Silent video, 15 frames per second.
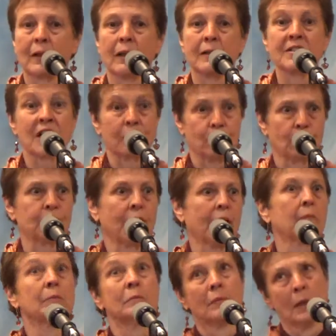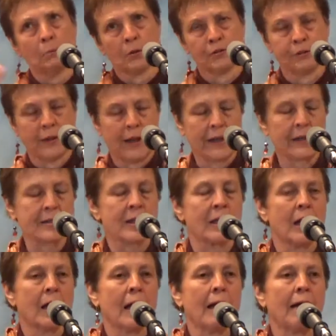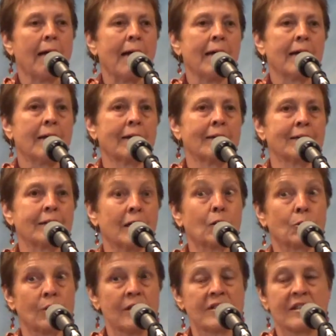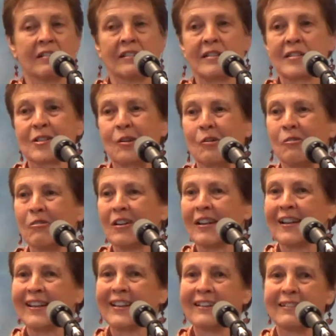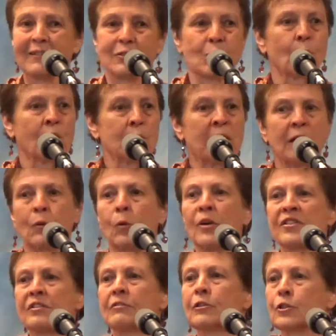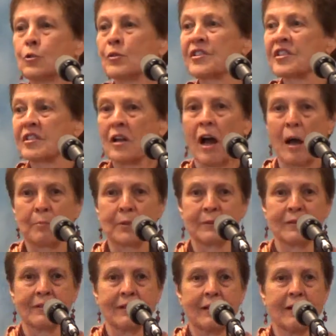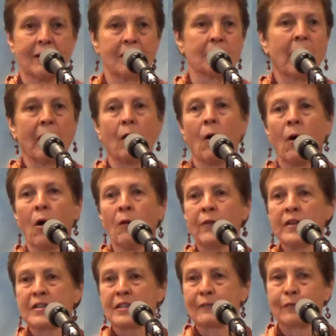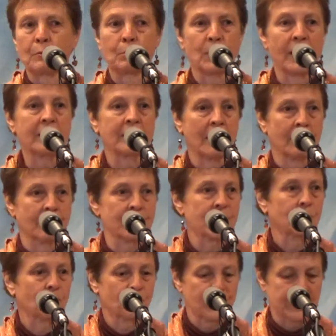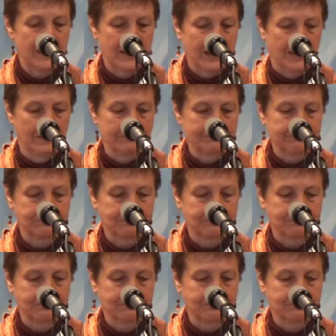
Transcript: Several flags, a number of flags. And increasingly so. And so we're being whistled to a stop by all these different breakdowns that we're seeing.